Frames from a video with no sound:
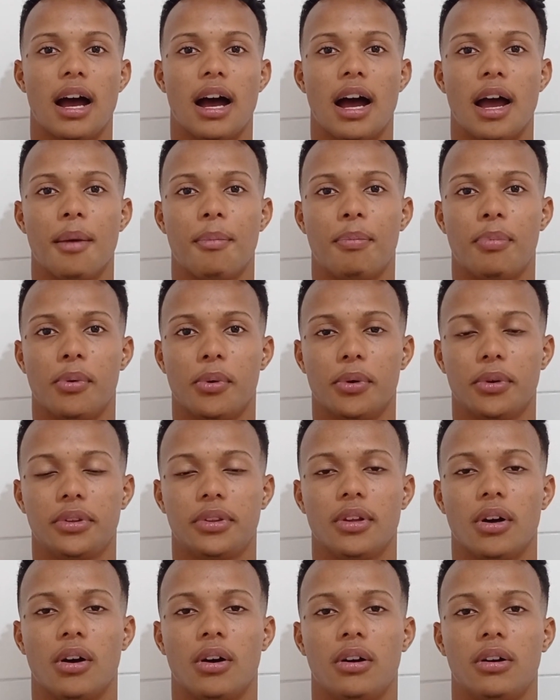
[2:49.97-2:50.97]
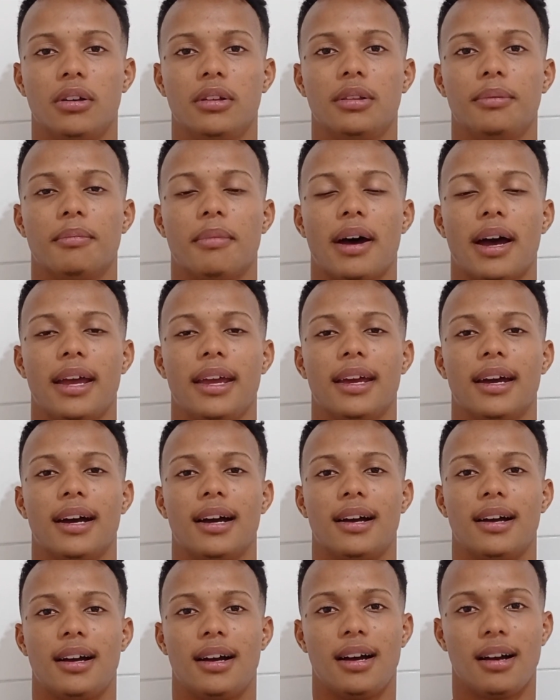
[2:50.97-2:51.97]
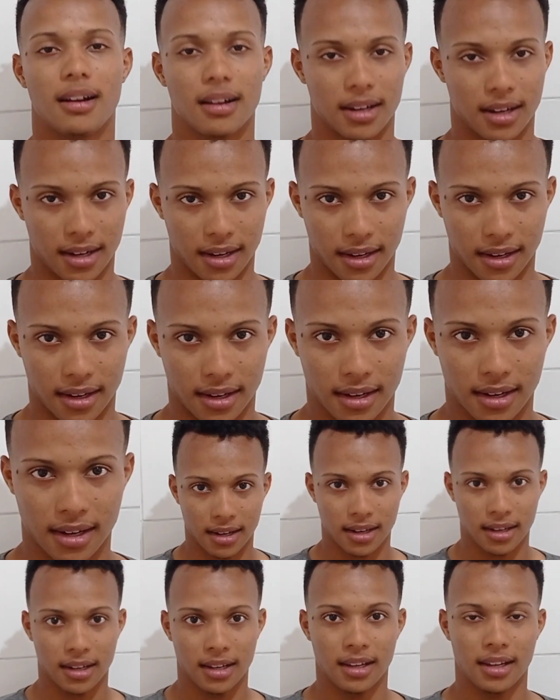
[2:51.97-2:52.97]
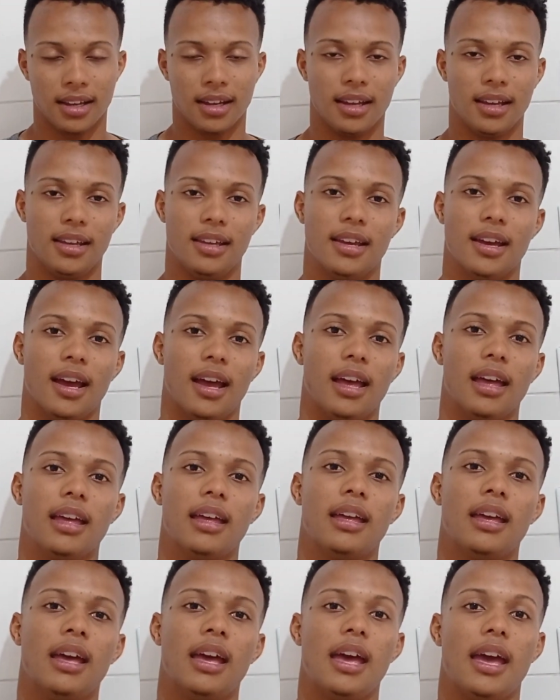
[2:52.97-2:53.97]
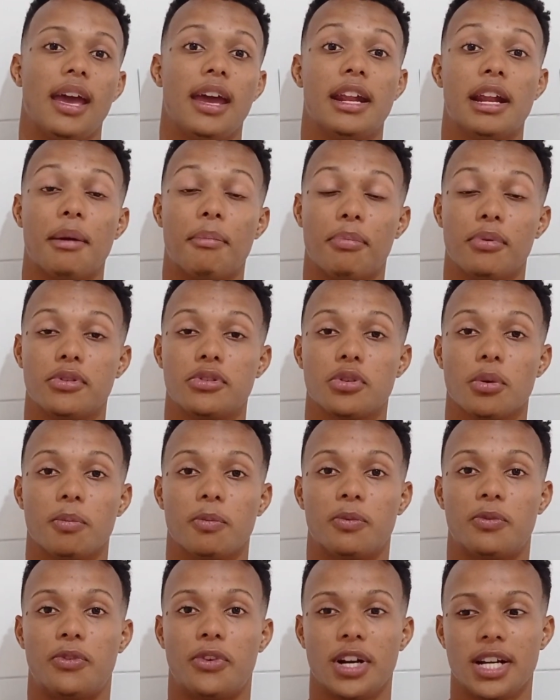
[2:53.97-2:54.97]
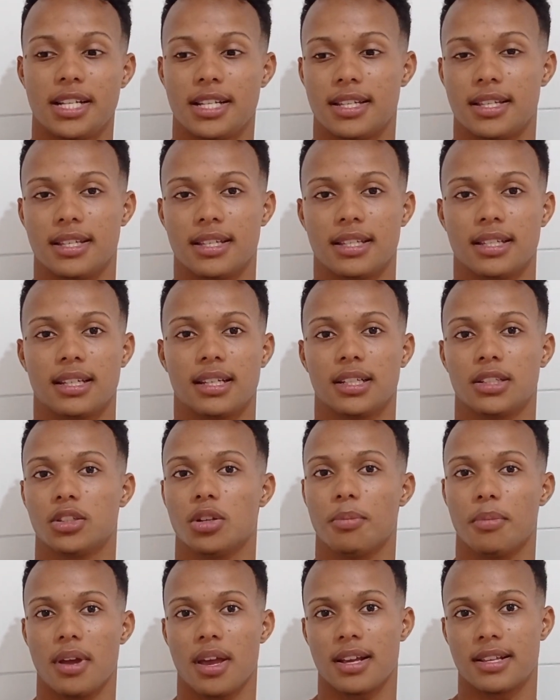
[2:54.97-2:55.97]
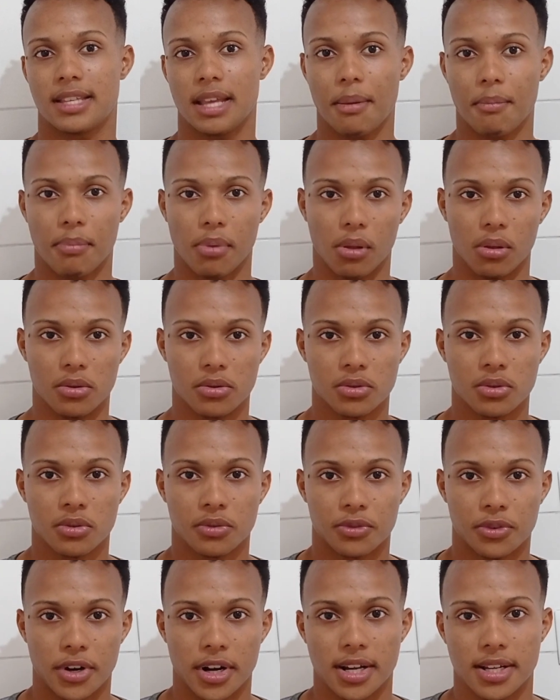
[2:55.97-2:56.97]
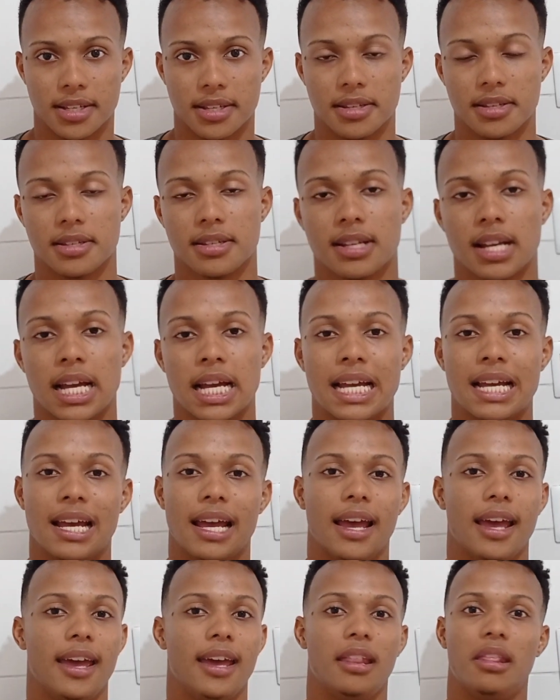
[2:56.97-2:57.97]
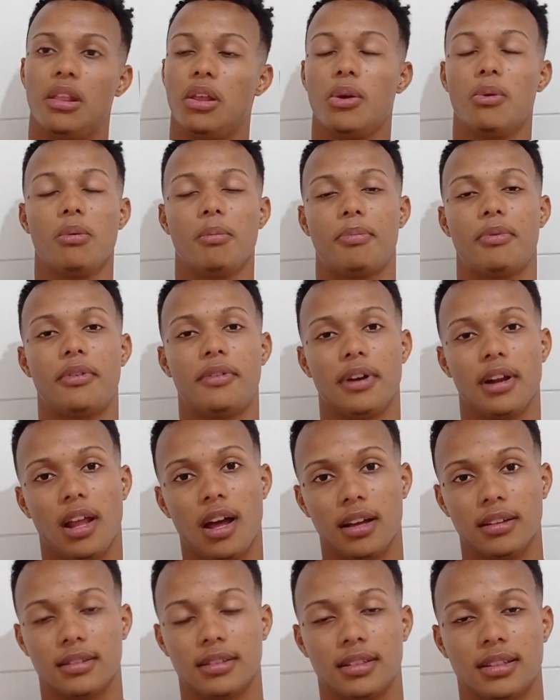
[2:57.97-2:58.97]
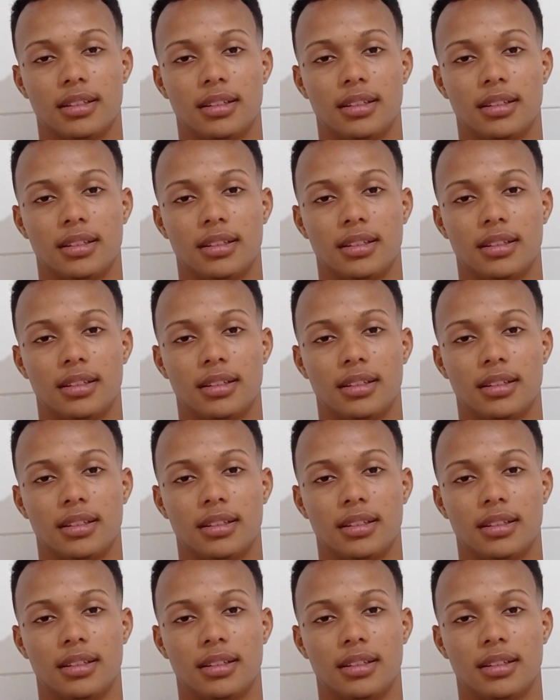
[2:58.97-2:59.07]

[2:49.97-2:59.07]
I put on my Anki. Yeah, and I put some phrases, some examples phrases, and it improved a lot.